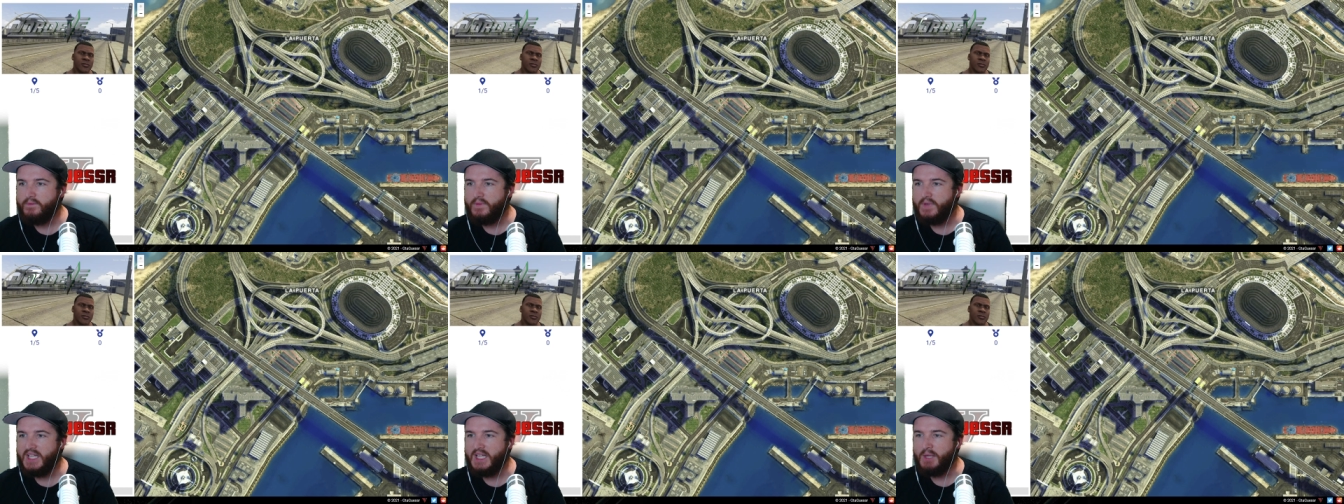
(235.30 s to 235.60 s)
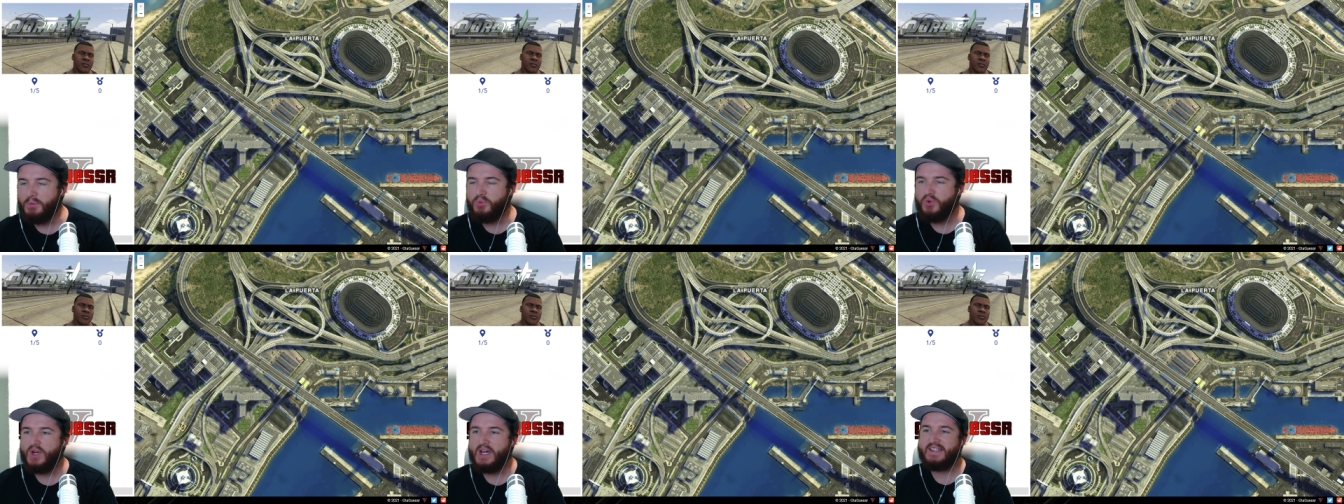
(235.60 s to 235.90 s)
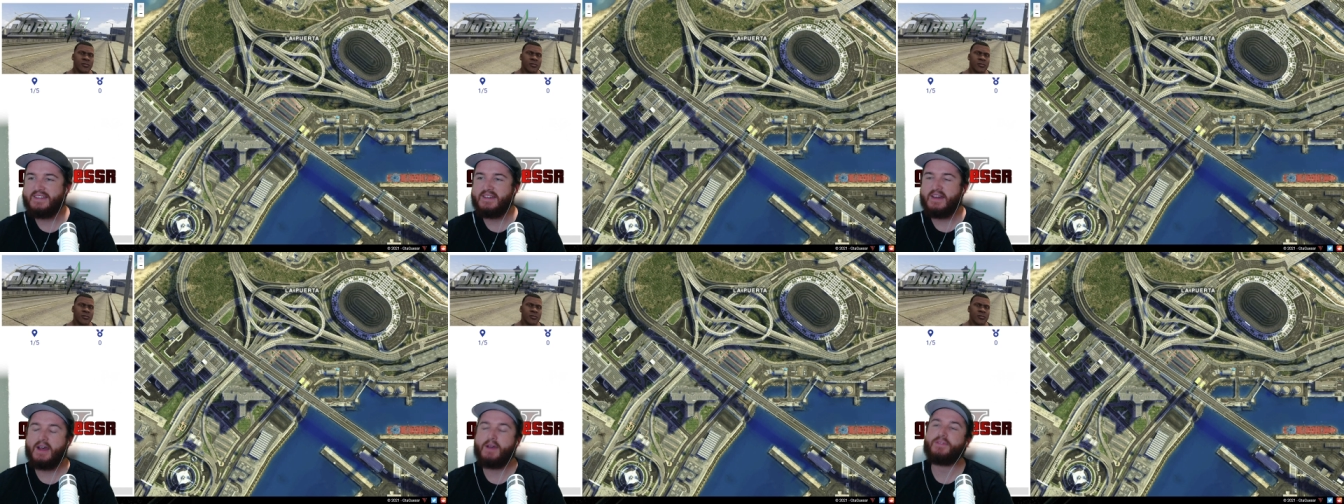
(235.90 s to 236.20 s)
La
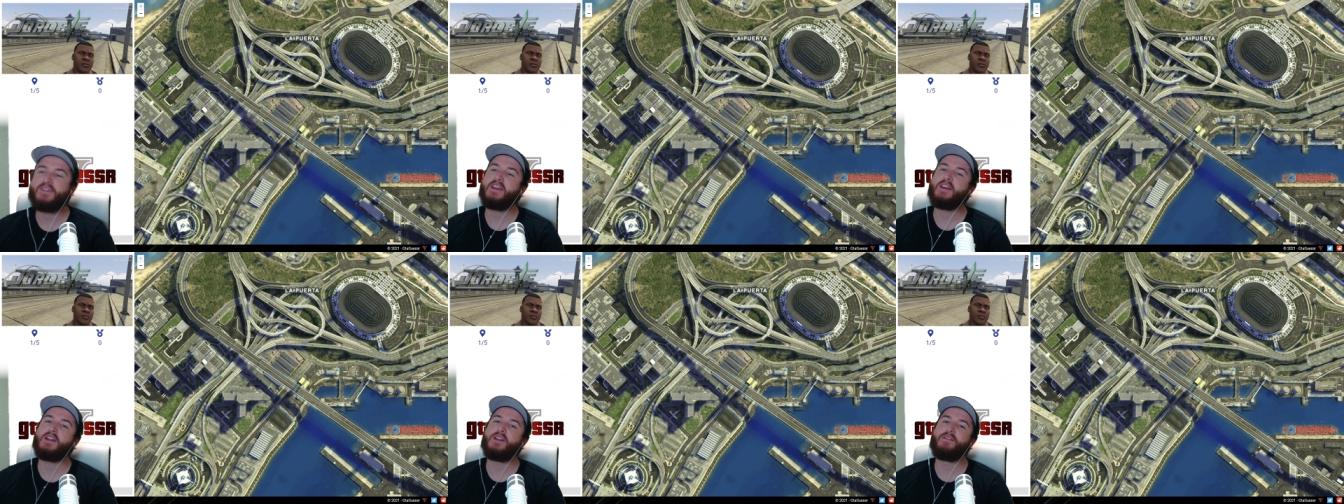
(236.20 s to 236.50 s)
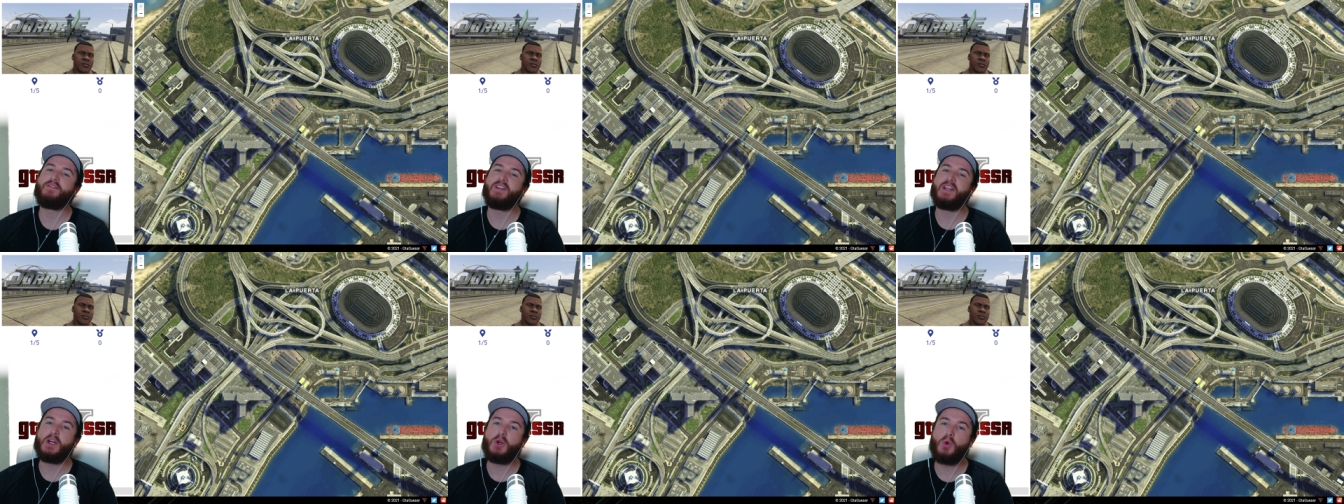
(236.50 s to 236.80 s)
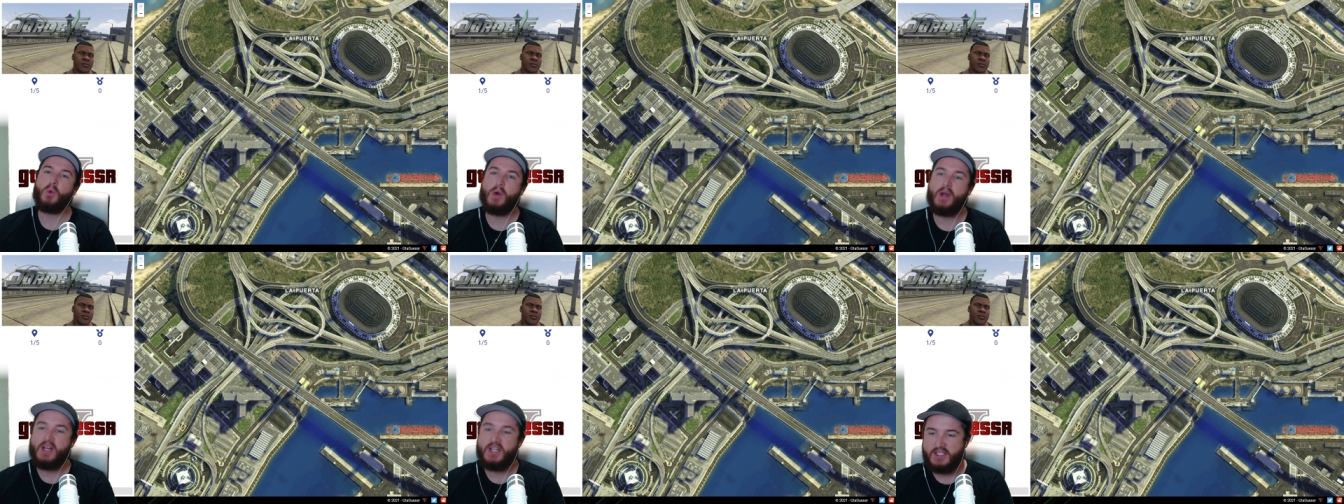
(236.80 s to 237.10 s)
Puerta. I was thinking of La
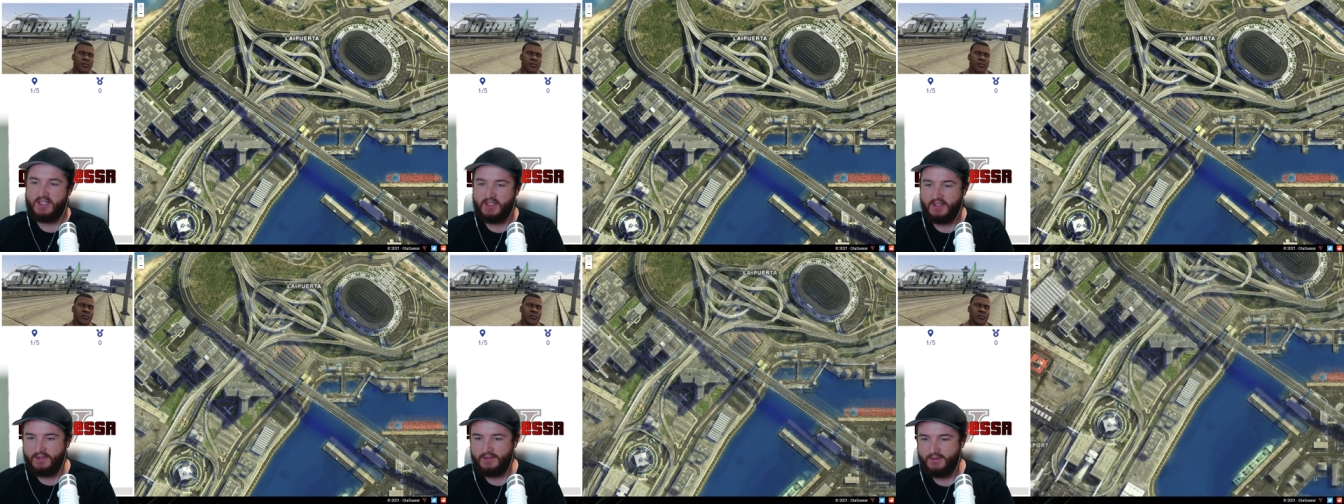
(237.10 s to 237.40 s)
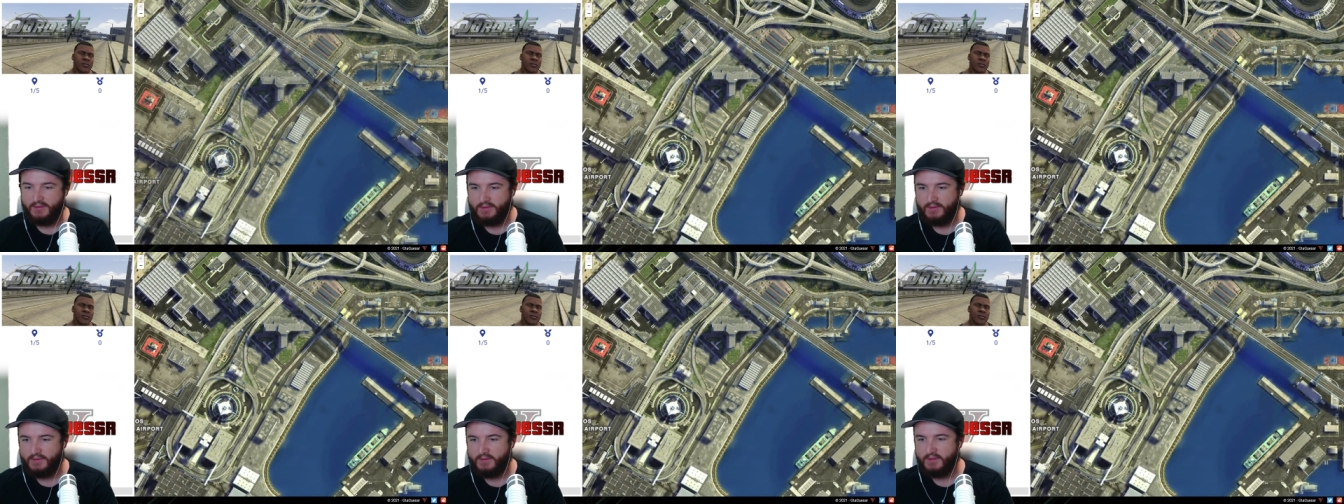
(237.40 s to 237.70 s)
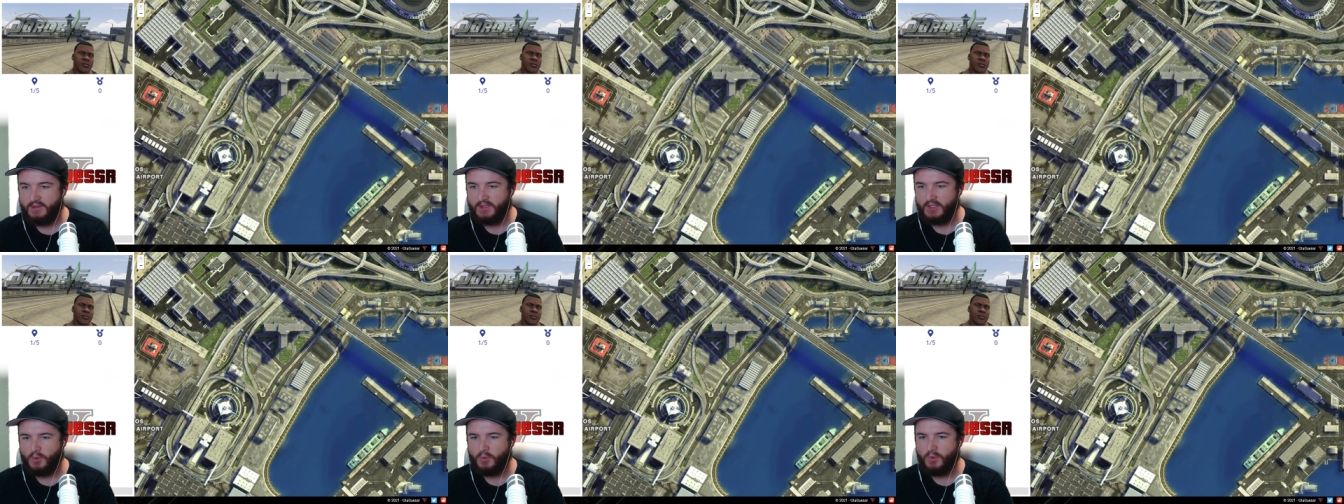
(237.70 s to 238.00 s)
La
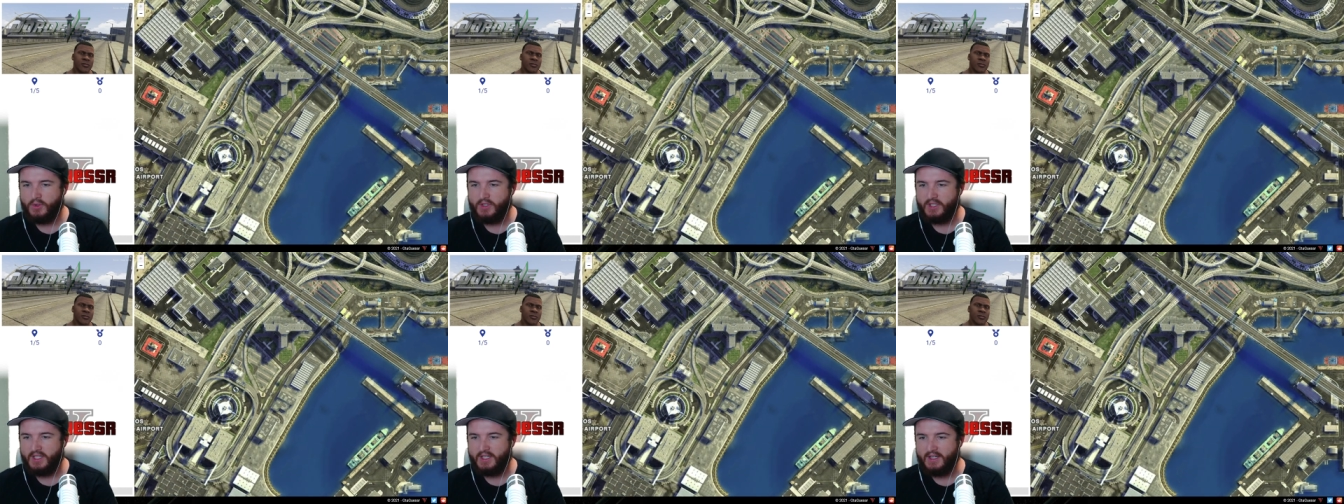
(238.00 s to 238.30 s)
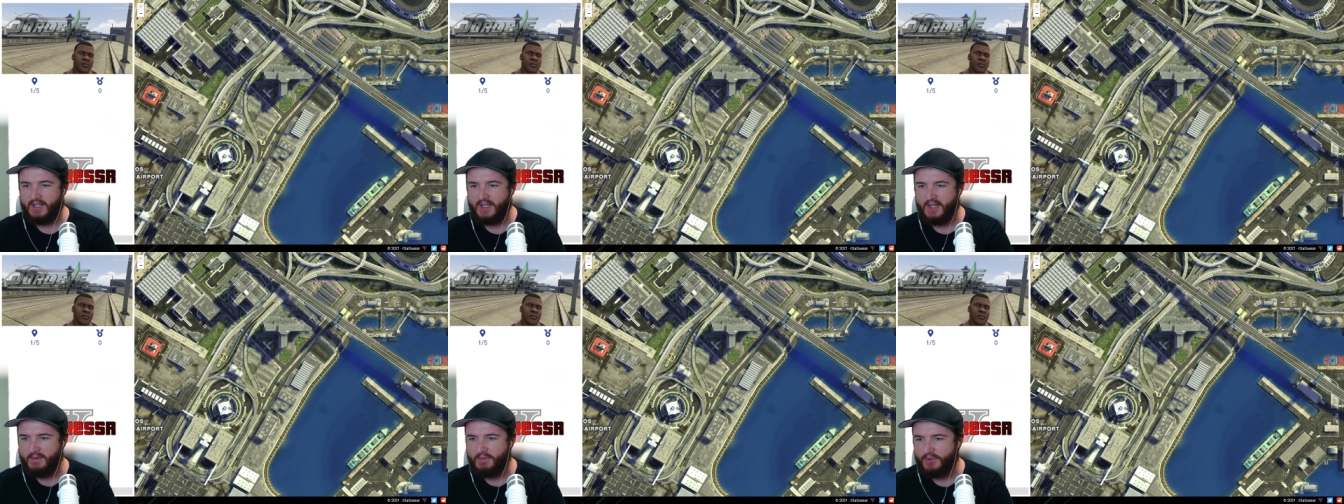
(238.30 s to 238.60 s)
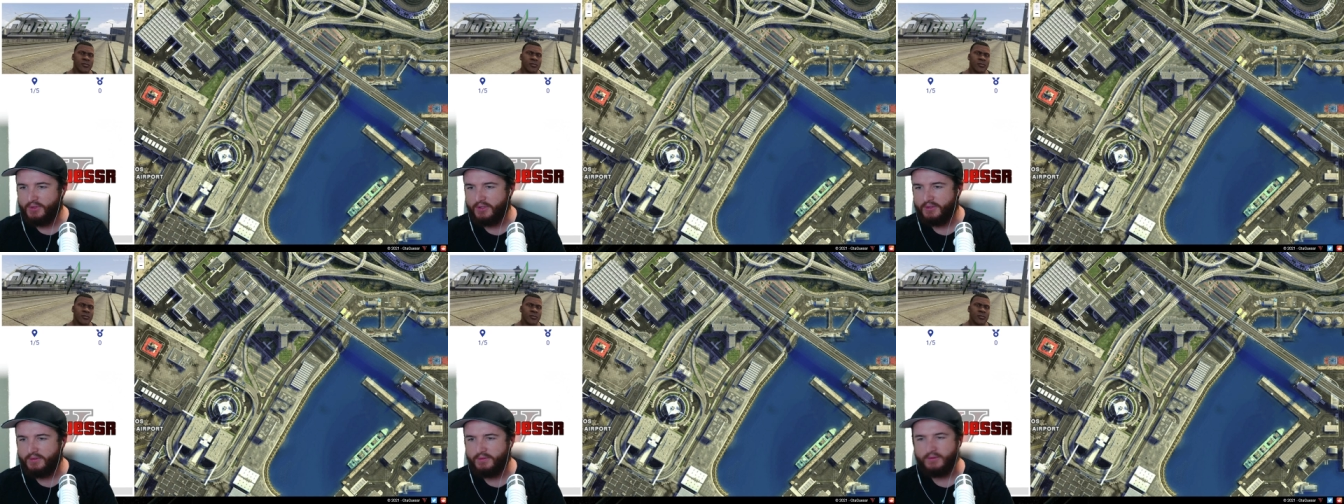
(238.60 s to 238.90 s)
LaGuardia
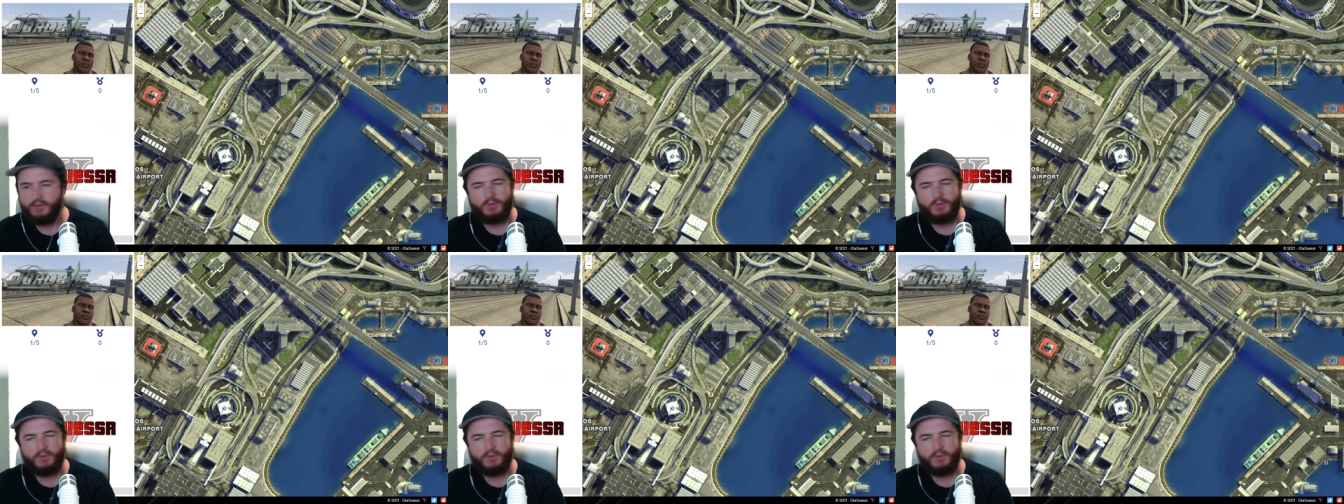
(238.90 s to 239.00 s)
Airport,